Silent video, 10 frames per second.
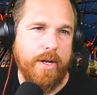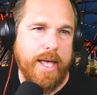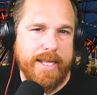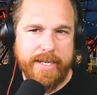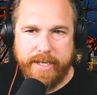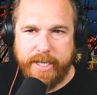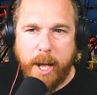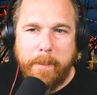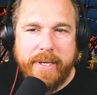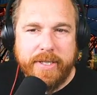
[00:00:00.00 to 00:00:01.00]
and it
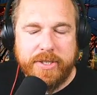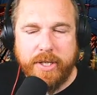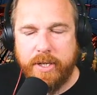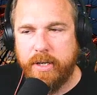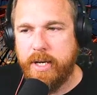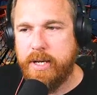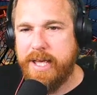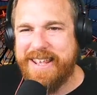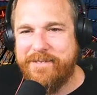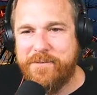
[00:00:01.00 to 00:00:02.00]
accompanies her
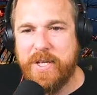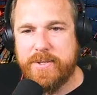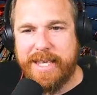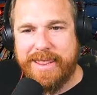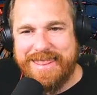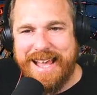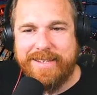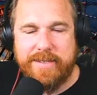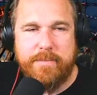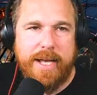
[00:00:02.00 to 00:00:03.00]
and it feels like that's
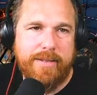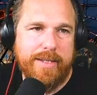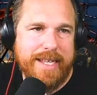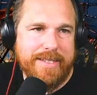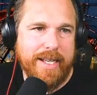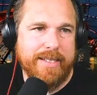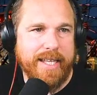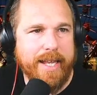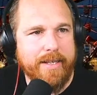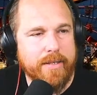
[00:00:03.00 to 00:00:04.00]
a mountain inside the
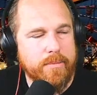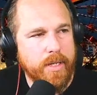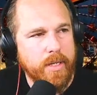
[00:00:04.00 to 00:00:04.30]
kingdom.